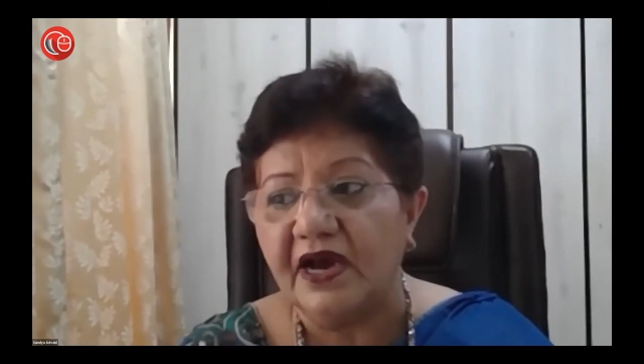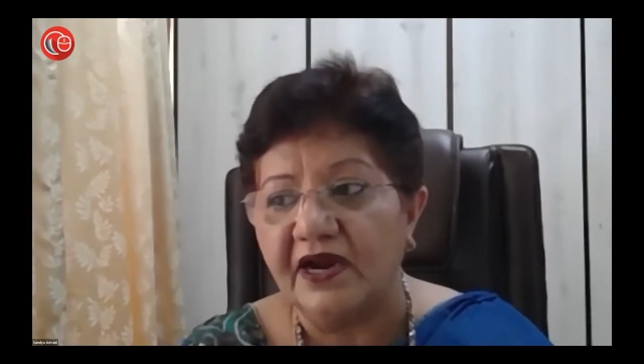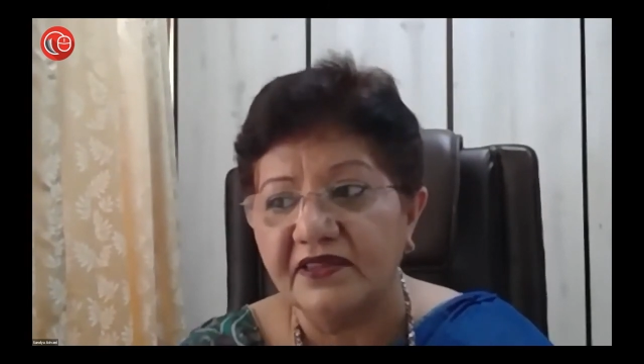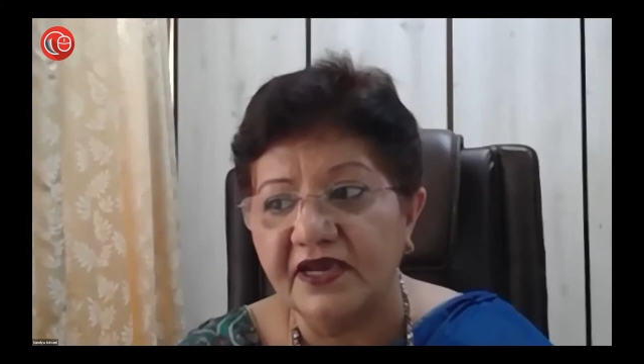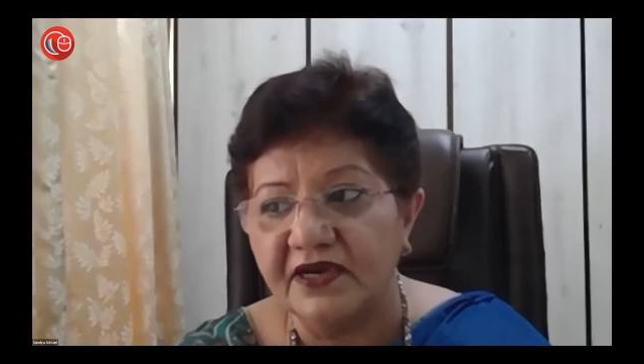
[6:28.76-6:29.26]

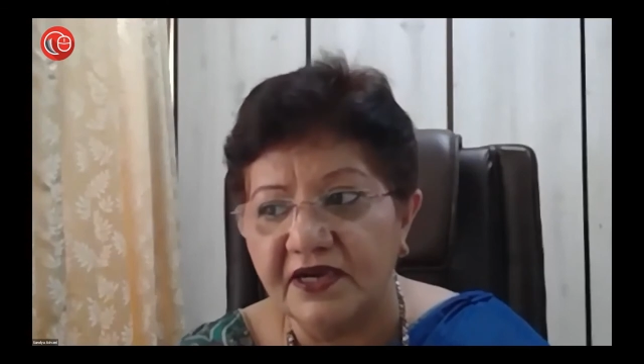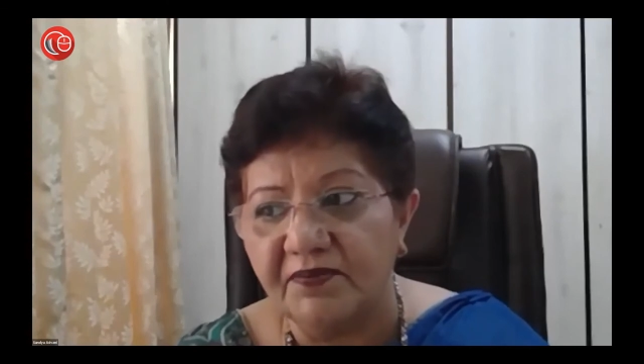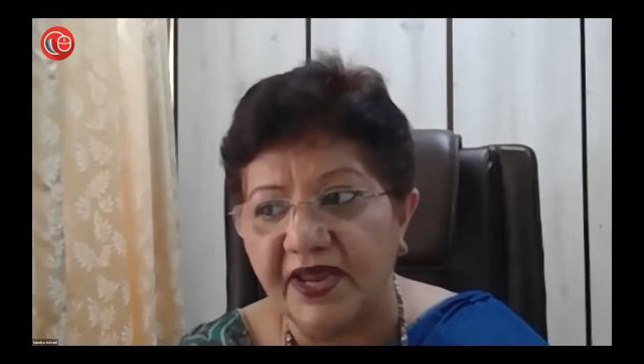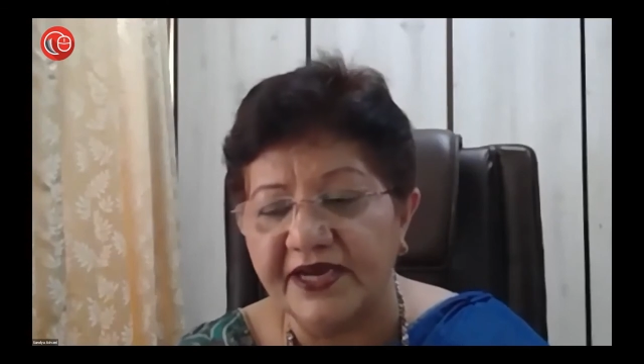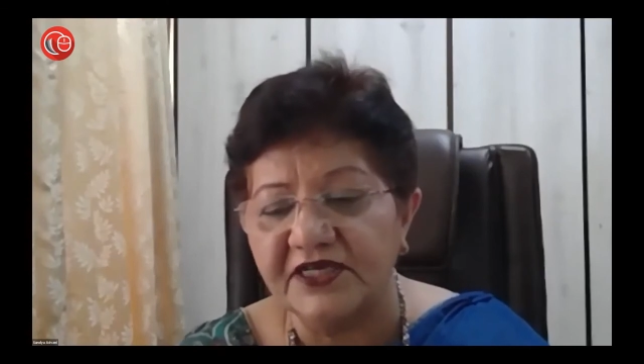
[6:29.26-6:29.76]
Are there any
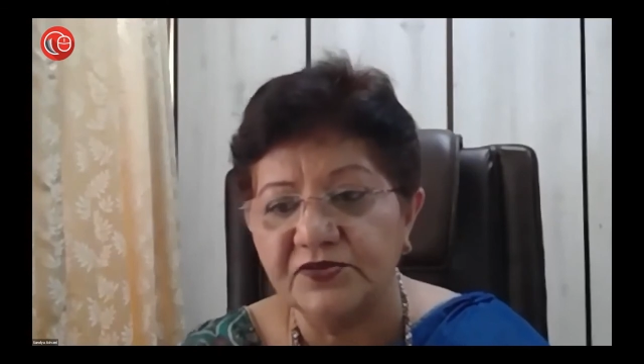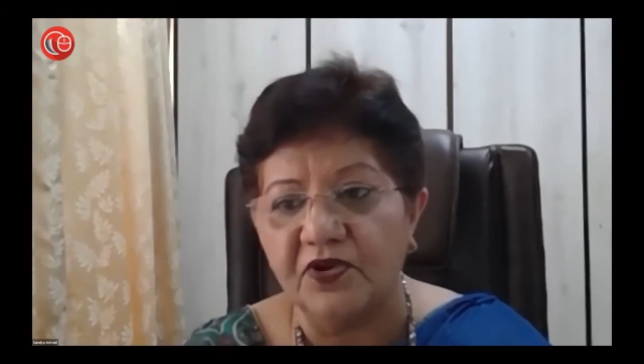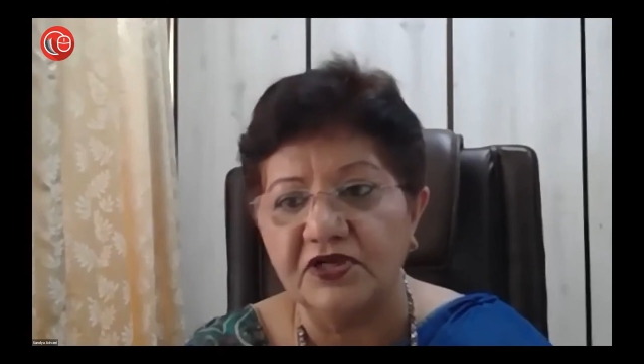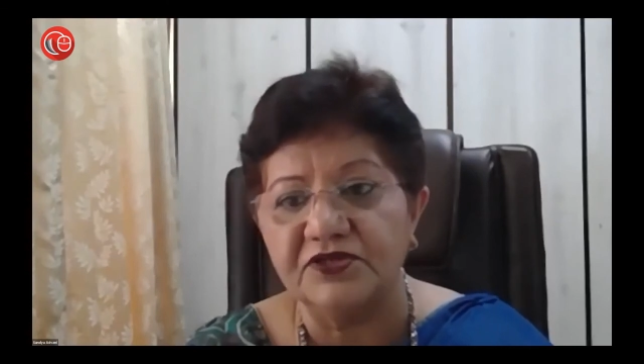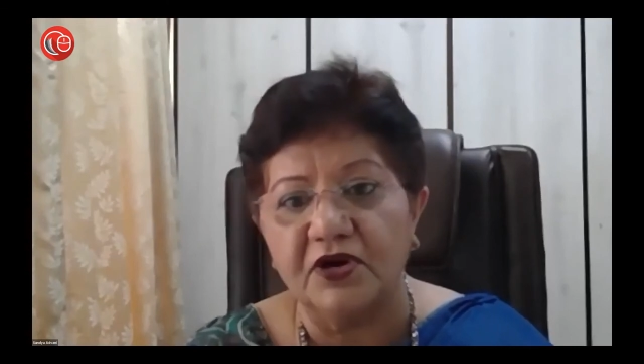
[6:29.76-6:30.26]
blind
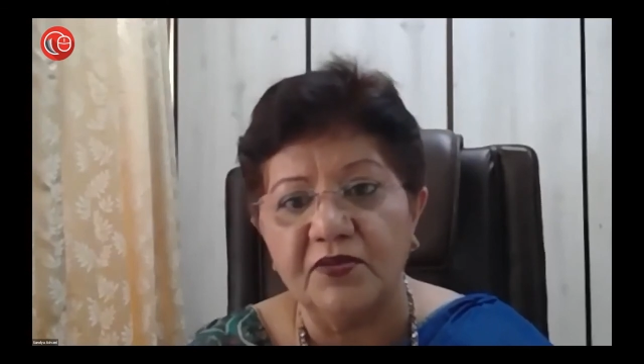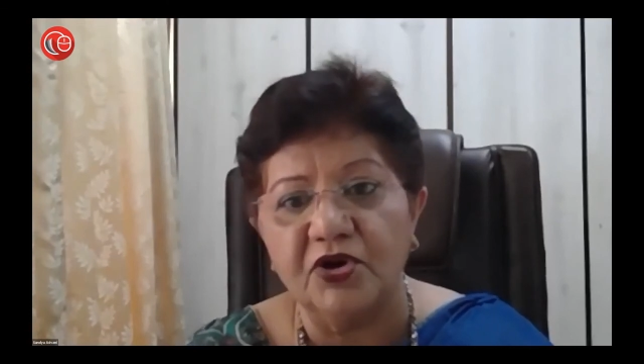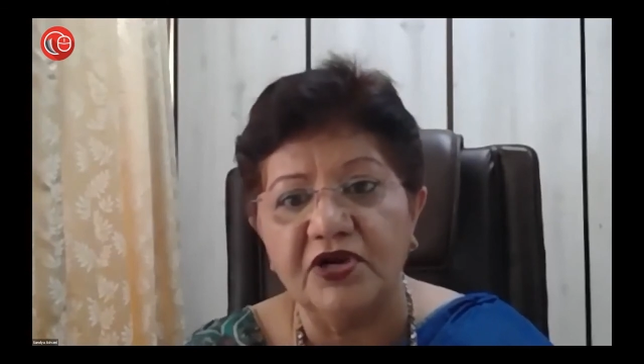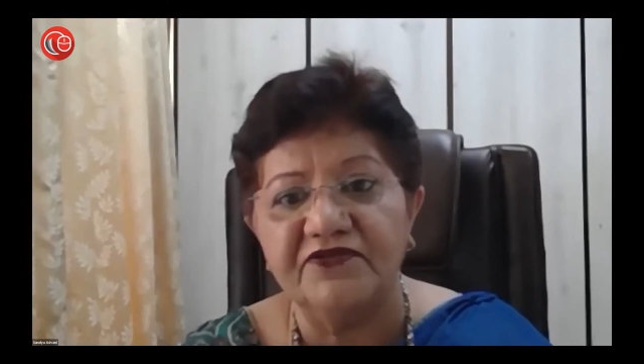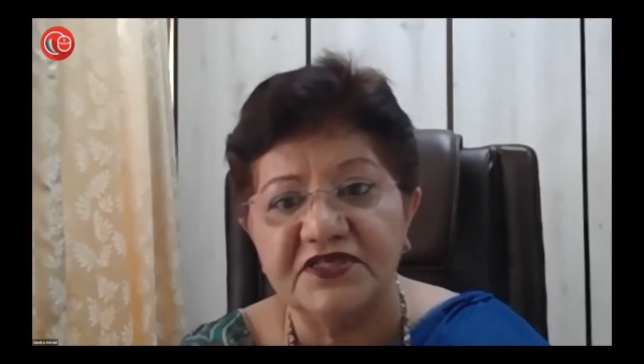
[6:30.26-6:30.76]
spots? What
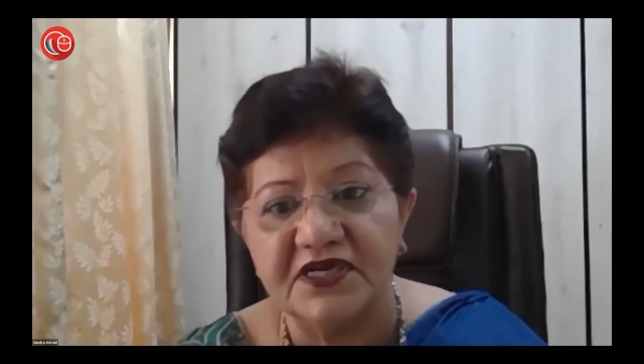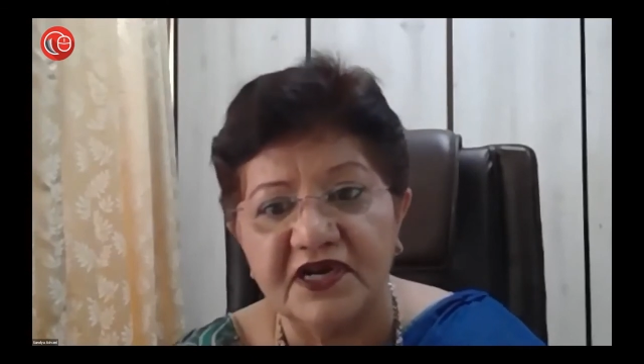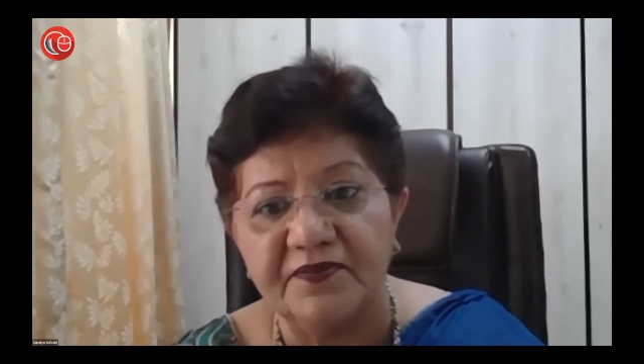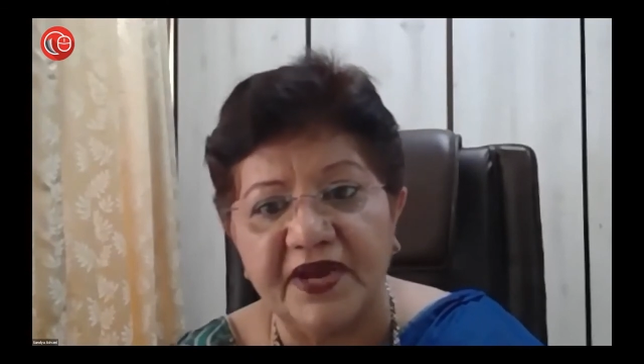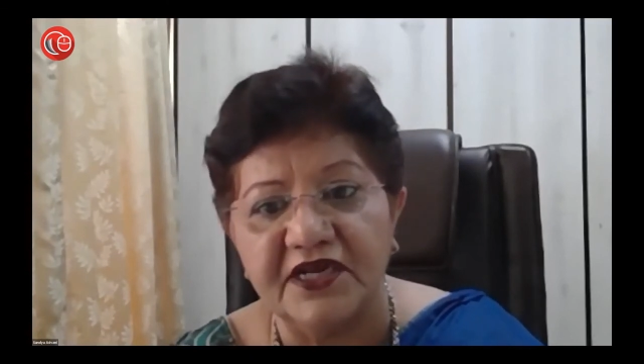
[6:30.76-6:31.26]
about the
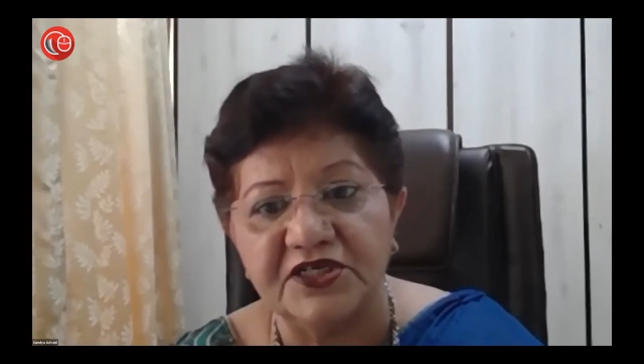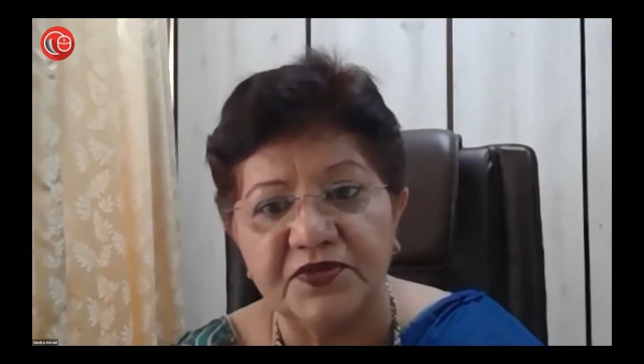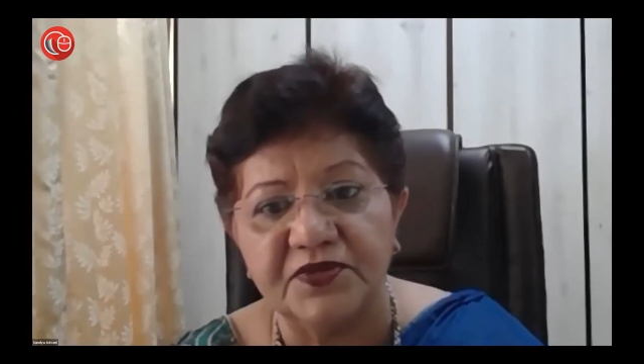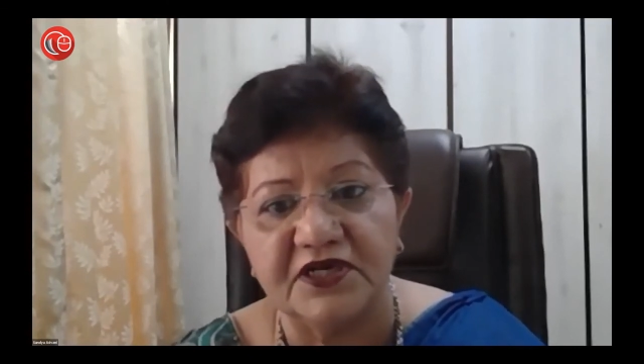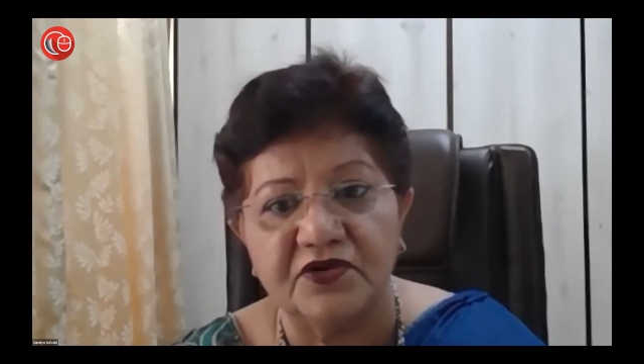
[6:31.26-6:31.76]
visitor
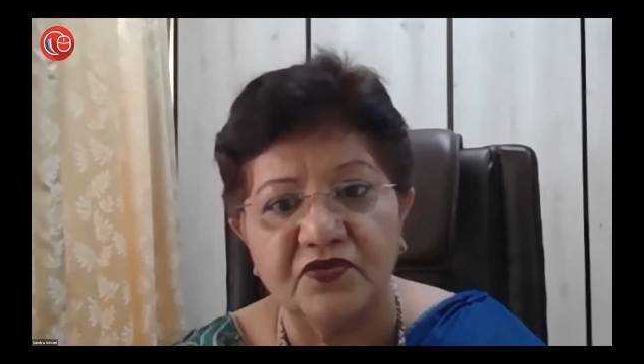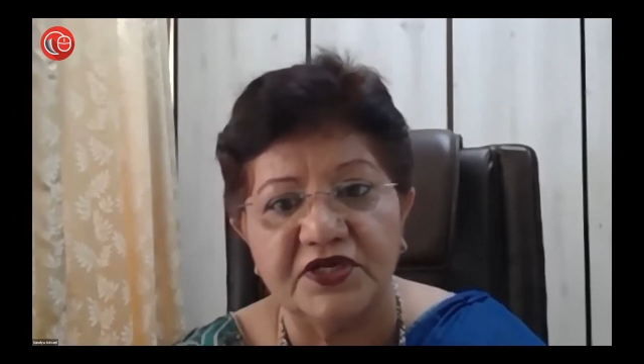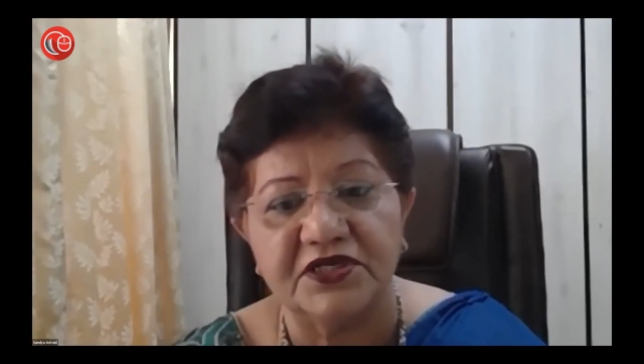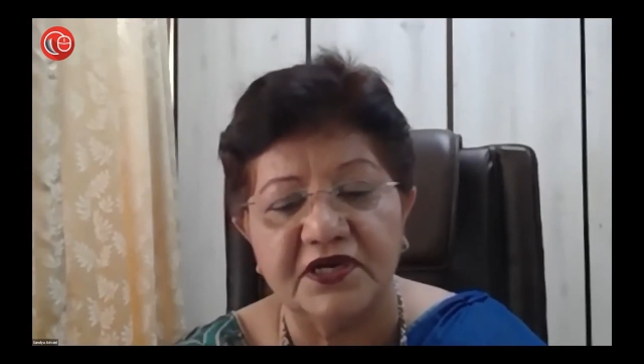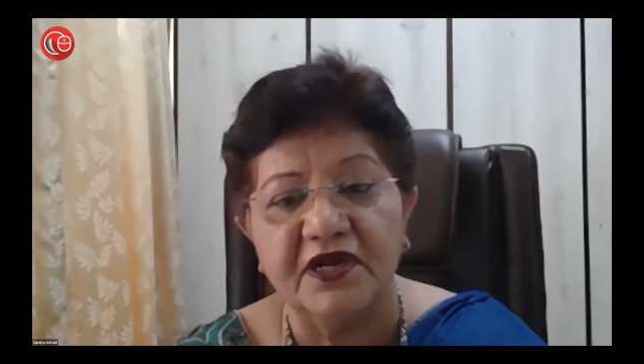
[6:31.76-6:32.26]
management
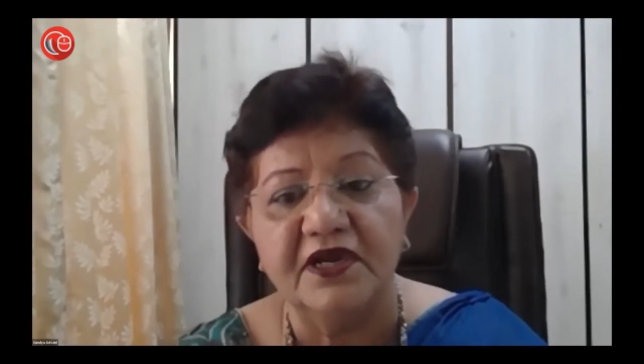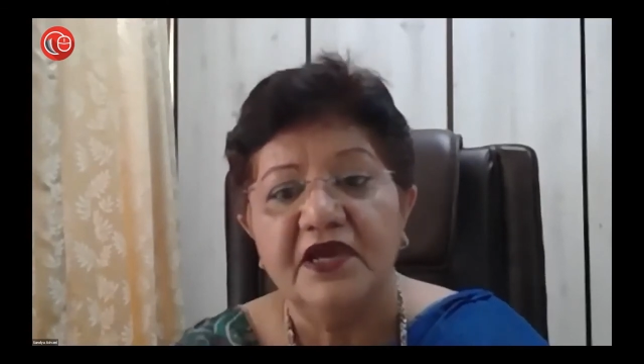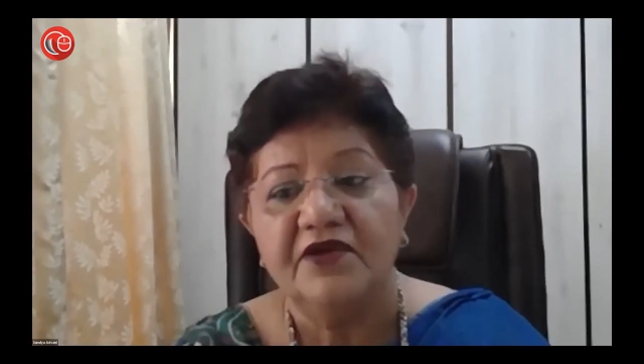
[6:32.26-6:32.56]
situation?